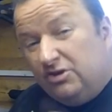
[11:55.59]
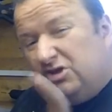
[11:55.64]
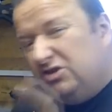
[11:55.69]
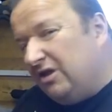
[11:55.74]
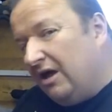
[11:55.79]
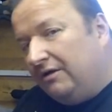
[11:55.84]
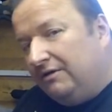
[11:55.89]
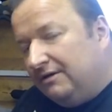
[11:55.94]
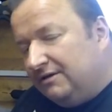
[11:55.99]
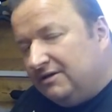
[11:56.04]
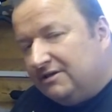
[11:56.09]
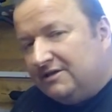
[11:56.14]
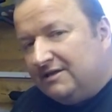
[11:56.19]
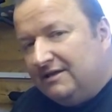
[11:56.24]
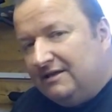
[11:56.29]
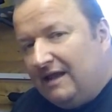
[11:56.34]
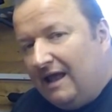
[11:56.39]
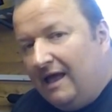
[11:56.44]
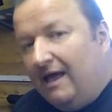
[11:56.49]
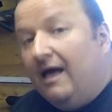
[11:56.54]
You don't need to
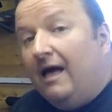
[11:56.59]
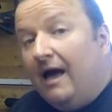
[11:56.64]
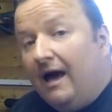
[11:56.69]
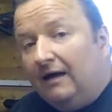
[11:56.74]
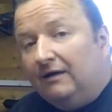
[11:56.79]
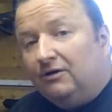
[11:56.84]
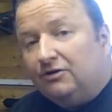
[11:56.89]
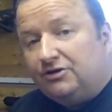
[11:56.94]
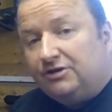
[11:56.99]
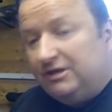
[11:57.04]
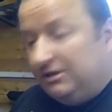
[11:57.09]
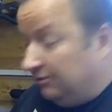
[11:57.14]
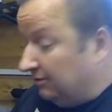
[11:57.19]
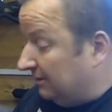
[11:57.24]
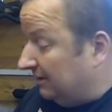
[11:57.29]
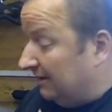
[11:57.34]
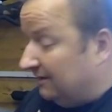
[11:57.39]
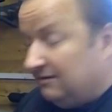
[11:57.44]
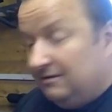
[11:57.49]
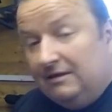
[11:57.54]
see that, and I'll see you at
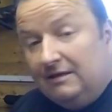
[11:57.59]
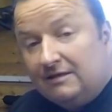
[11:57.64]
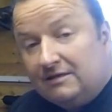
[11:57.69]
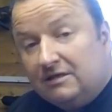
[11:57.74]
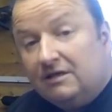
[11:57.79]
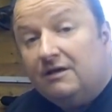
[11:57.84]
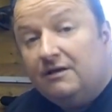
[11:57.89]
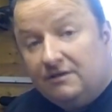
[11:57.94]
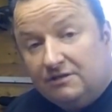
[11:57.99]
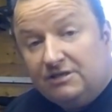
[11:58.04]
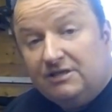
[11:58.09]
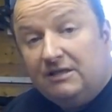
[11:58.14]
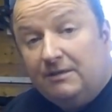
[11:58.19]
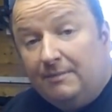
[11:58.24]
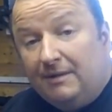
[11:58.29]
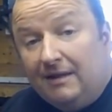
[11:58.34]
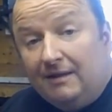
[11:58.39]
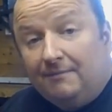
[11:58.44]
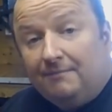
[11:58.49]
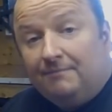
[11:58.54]
the end of this. See you in a
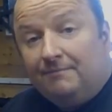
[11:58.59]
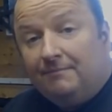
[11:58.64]
minute.